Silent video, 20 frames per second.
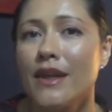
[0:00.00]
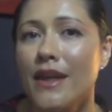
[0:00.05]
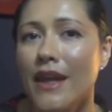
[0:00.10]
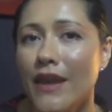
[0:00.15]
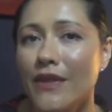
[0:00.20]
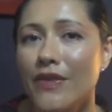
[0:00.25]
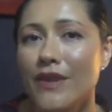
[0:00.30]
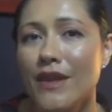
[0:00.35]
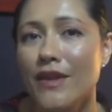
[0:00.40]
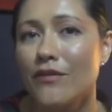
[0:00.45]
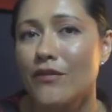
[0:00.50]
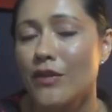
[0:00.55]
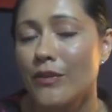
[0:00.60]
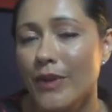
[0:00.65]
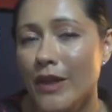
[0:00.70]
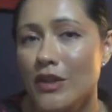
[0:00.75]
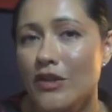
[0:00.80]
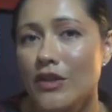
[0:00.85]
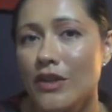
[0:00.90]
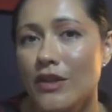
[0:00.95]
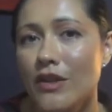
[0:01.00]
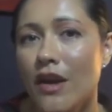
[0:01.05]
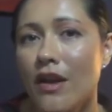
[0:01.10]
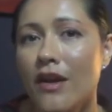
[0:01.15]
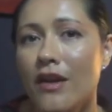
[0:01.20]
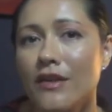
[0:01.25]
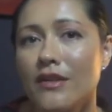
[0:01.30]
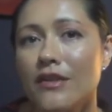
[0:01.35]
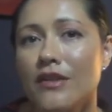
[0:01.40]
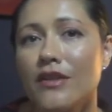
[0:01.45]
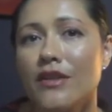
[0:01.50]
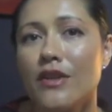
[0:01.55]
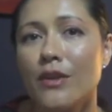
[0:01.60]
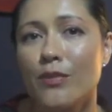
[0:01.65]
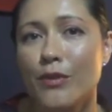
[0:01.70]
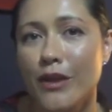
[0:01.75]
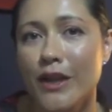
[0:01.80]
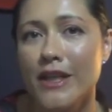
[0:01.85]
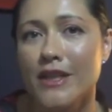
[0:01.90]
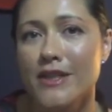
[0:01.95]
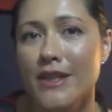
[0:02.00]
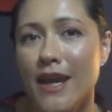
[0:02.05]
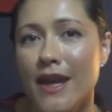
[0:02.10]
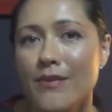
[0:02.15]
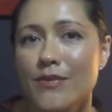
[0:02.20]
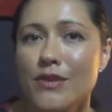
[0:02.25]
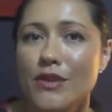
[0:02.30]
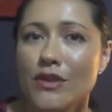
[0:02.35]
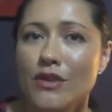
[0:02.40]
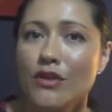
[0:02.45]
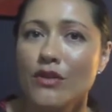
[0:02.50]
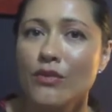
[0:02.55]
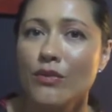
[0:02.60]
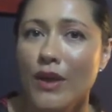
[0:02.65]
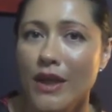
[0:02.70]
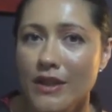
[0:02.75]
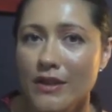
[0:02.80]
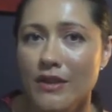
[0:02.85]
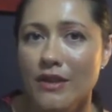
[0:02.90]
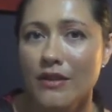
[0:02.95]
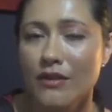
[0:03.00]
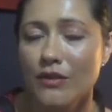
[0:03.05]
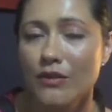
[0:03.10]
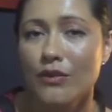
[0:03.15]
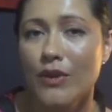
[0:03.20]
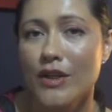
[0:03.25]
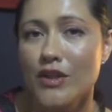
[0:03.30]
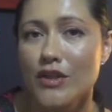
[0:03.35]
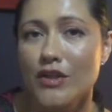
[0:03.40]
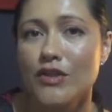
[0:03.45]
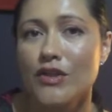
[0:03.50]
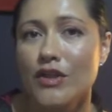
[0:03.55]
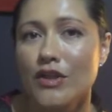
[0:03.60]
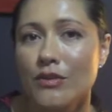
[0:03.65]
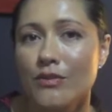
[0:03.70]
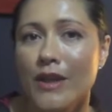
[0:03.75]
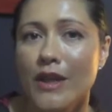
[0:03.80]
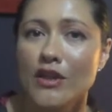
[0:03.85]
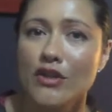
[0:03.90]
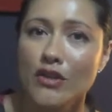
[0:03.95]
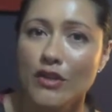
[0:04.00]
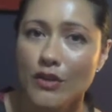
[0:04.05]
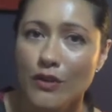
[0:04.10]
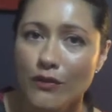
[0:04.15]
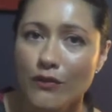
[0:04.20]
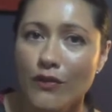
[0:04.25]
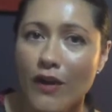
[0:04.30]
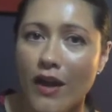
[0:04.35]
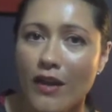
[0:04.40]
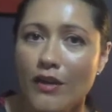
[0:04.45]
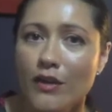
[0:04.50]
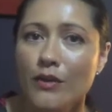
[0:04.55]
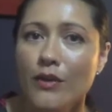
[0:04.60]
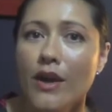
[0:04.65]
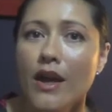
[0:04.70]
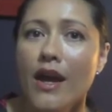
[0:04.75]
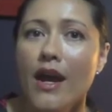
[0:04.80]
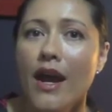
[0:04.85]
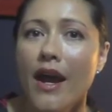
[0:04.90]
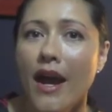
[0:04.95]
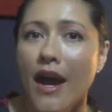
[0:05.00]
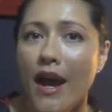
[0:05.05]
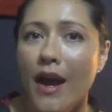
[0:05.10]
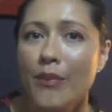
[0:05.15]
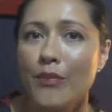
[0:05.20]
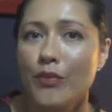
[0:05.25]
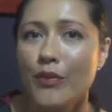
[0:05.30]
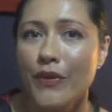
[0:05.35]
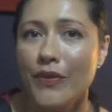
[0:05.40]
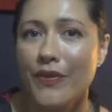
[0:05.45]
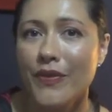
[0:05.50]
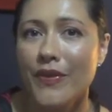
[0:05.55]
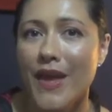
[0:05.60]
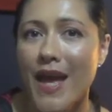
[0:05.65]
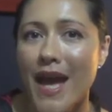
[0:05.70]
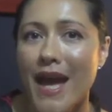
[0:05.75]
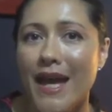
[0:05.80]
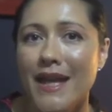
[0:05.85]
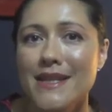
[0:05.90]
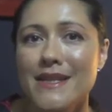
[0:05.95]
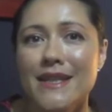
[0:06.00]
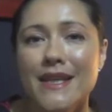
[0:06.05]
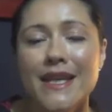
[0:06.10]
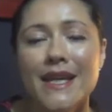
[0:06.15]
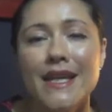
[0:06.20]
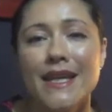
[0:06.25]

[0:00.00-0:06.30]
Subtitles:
get the information on your brain type 2, what to do, make sure you follow up with that.